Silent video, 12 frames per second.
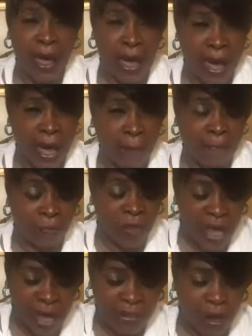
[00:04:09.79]
and
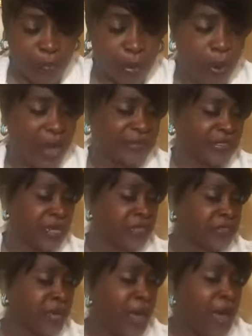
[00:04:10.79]
in the
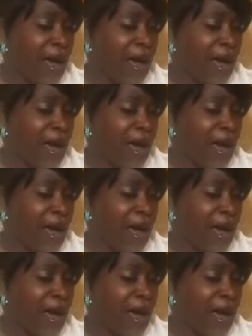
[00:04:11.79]
presence,